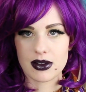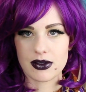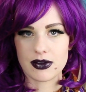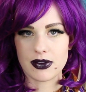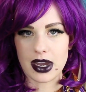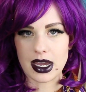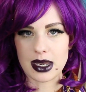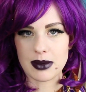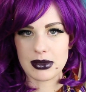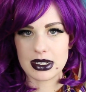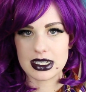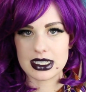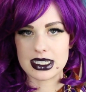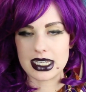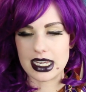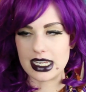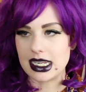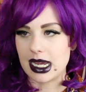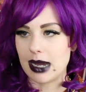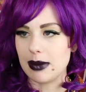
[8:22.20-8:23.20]
vitamin
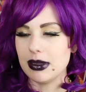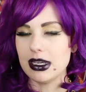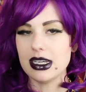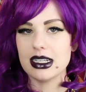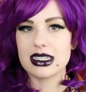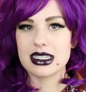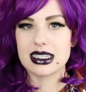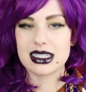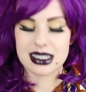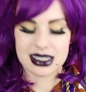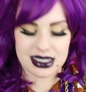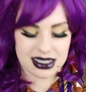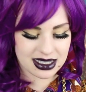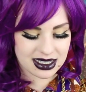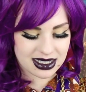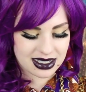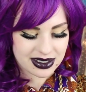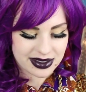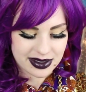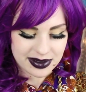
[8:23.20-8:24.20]
C tablets,
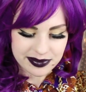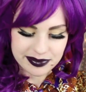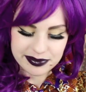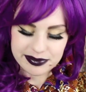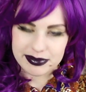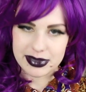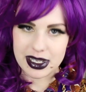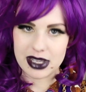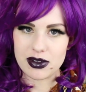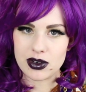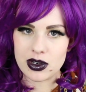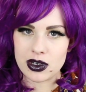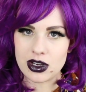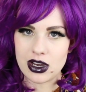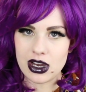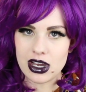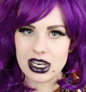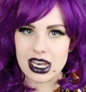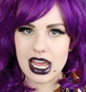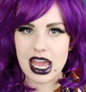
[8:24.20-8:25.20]
believe it or
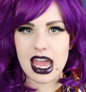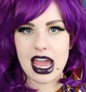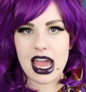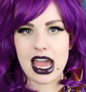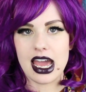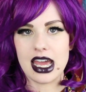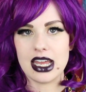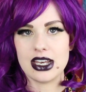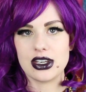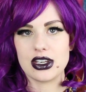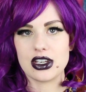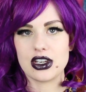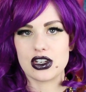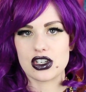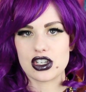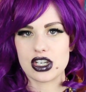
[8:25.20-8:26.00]
not, and your